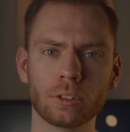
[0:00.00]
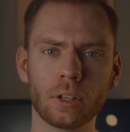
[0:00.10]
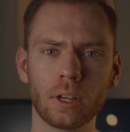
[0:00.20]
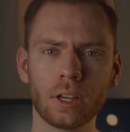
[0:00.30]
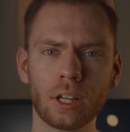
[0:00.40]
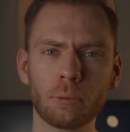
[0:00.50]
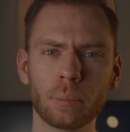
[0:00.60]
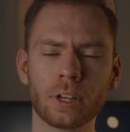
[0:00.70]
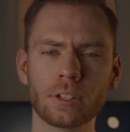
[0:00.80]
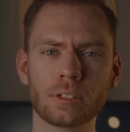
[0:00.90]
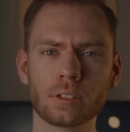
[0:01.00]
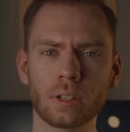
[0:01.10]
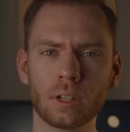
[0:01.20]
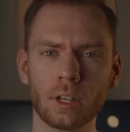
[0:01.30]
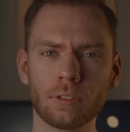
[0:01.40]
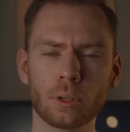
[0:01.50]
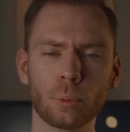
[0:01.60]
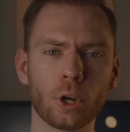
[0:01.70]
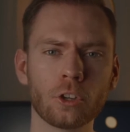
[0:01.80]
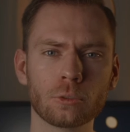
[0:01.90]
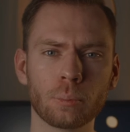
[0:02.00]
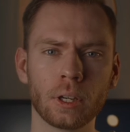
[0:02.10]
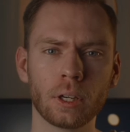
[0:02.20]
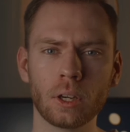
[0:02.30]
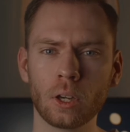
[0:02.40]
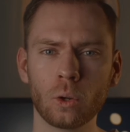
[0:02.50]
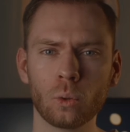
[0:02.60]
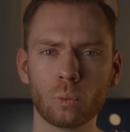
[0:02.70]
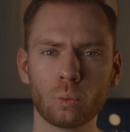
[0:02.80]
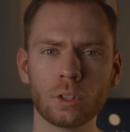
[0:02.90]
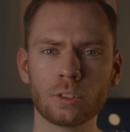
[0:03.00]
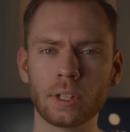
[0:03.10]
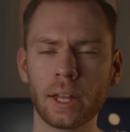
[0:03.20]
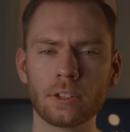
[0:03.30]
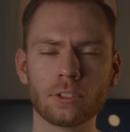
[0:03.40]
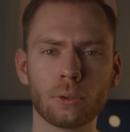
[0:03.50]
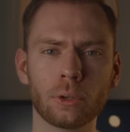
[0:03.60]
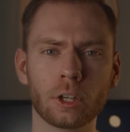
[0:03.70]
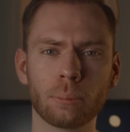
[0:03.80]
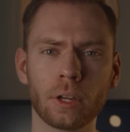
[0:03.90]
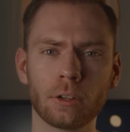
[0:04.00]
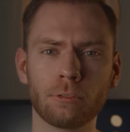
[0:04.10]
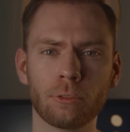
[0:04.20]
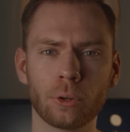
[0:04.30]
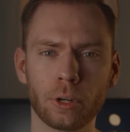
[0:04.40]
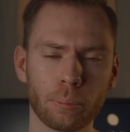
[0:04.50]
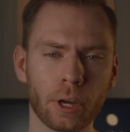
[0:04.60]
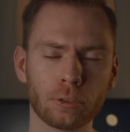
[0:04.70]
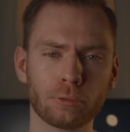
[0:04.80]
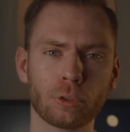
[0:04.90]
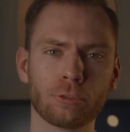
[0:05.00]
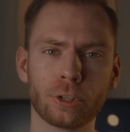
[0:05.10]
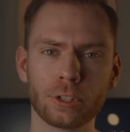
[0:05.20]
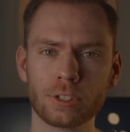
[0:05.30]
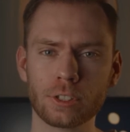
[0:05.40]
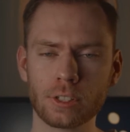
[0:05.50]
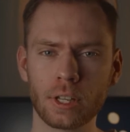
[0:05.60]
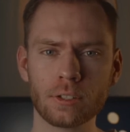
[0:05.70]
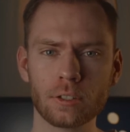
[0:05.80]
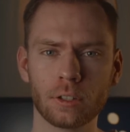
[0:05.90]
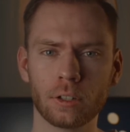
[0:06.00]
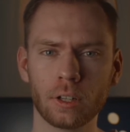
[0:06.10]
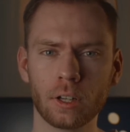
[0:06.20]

And that's because if someone asked me, what lens do you recommend for a Micro Four Thirds sensor?